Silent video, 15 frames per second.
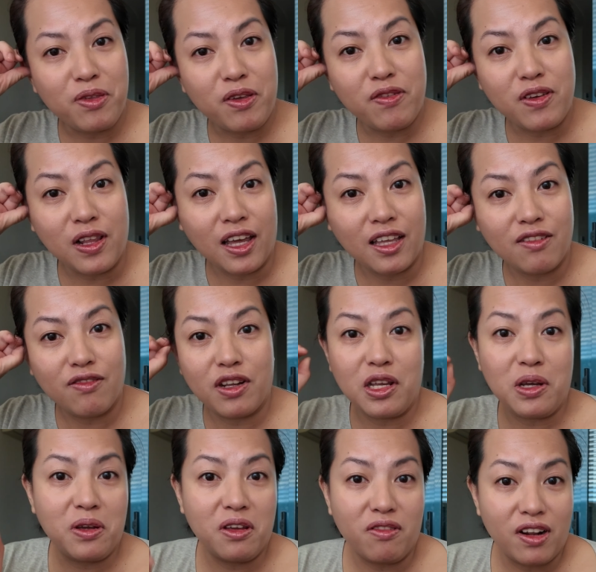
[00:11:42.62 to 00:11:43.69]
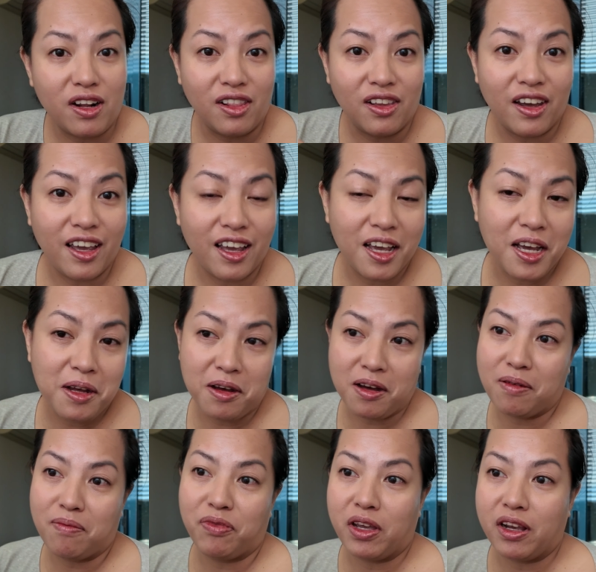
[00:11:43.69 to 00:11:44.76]
If you like the video, give it a like.
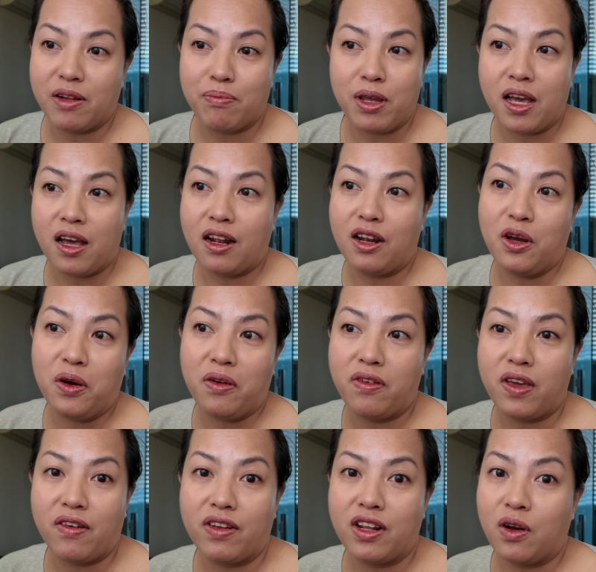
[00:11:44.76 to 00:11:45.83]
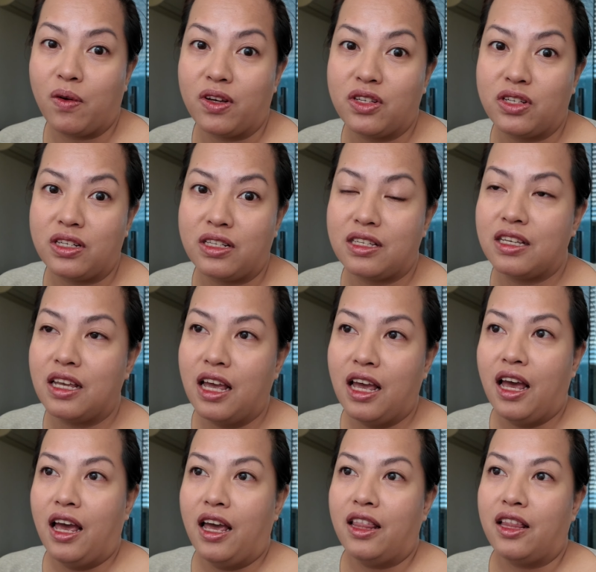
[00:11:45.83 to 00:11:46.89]
Let me know if you have any questions
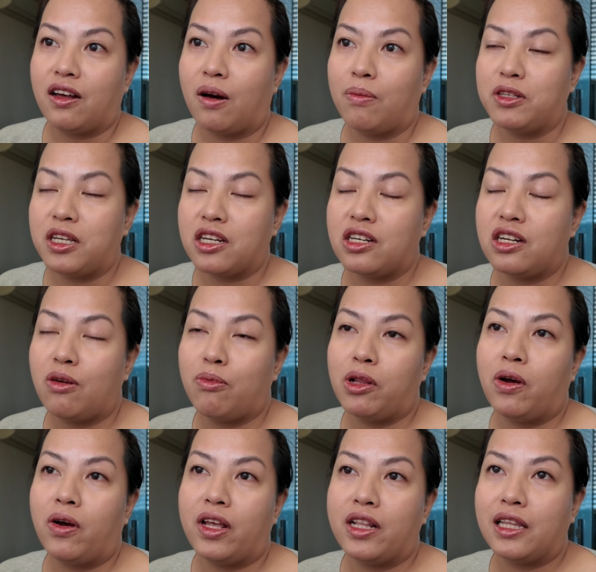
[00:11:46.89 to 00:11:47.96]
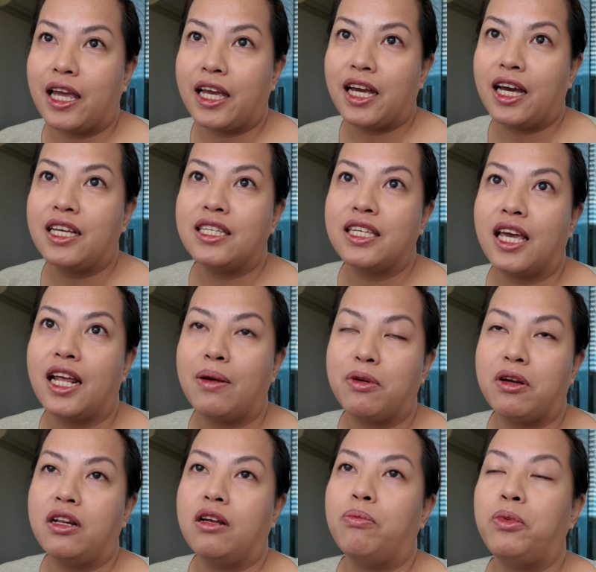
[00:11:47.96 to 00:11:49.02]
in the comment section down below, and like I said,
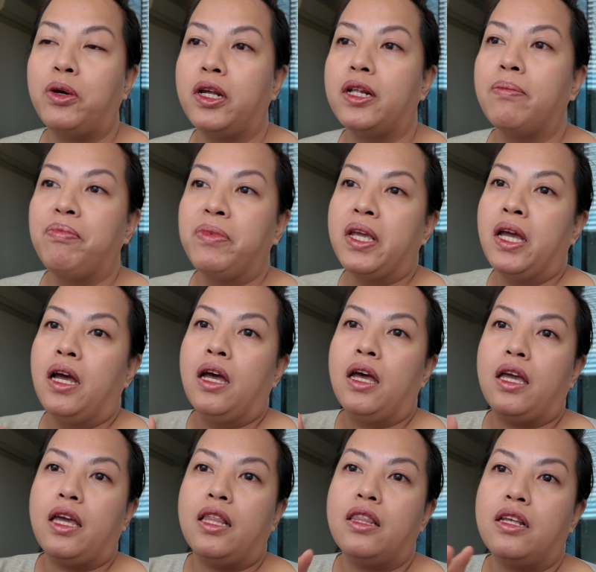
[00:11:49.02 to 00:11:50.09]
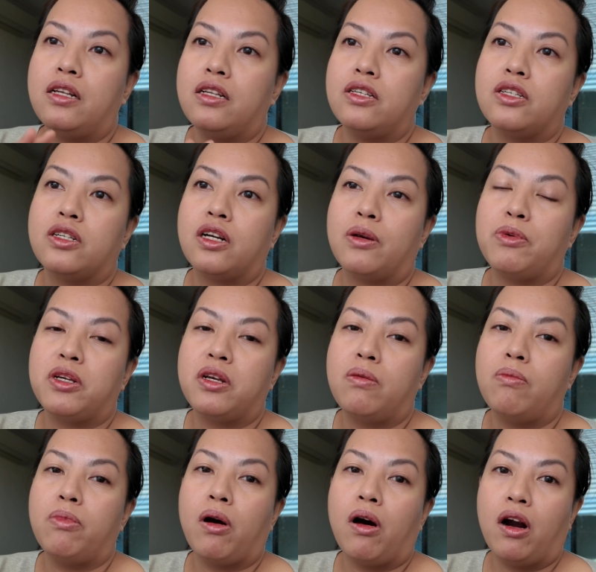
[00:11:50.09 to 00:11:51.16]
I'm gonna put in the
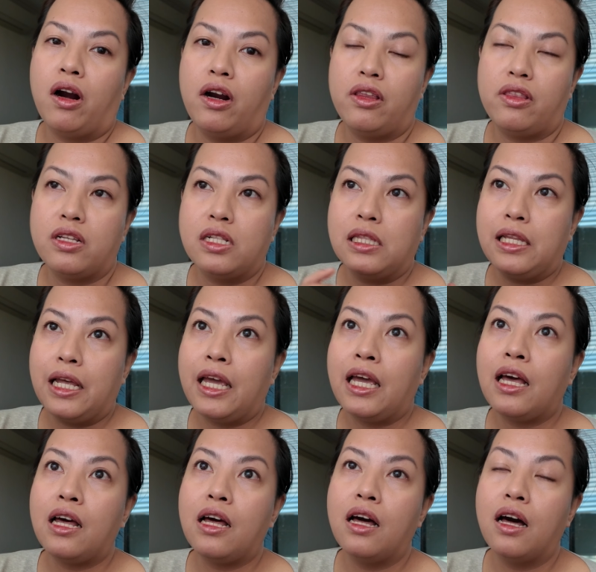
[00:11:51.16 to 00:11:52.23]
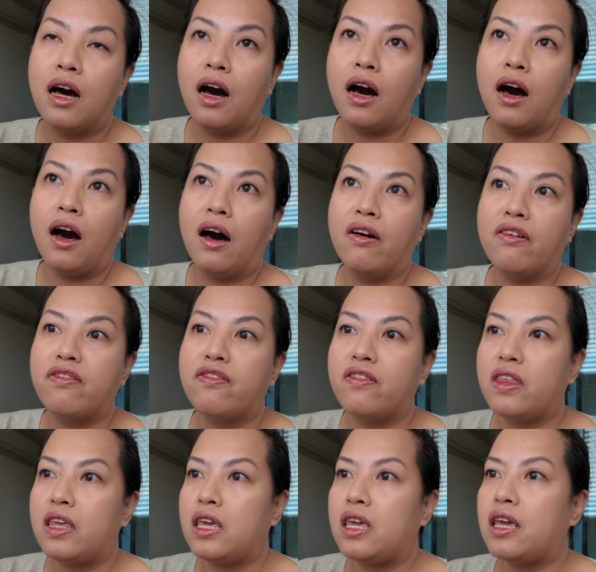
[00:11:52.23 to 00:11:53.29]
description bar the link of
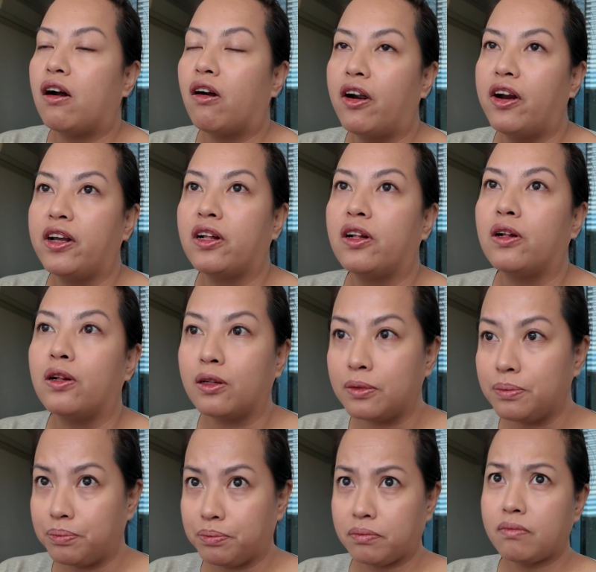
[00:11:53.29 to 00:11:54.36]
the article